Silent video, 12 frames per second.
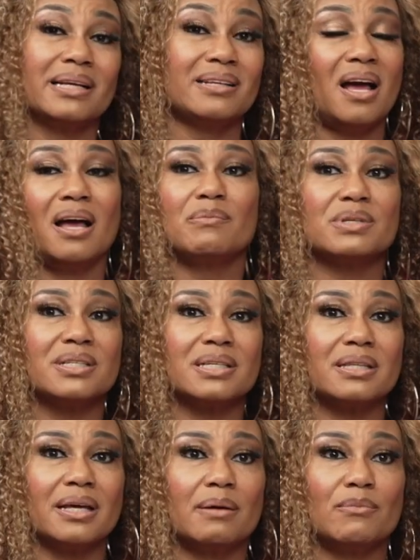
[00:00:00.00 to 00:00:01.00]
nah, it was
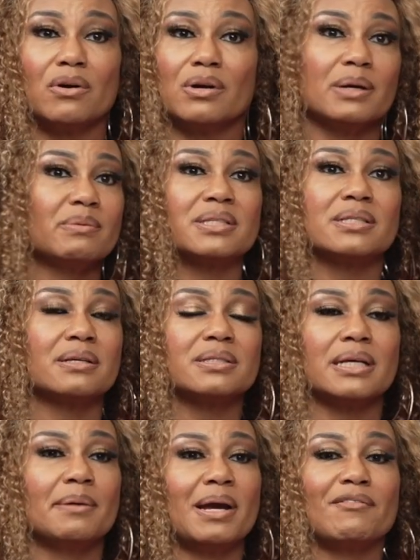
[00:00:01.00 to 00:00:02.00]
just them, or it was
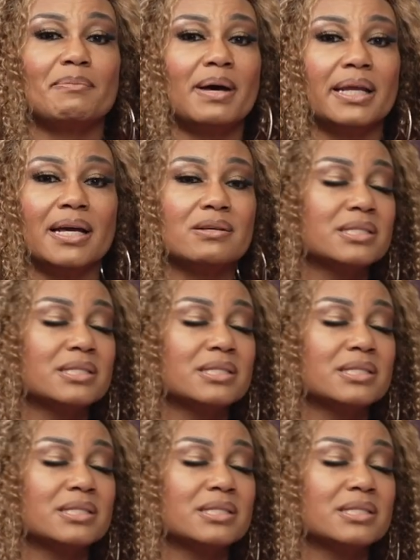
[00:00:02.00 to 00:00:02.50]
this, and everybody else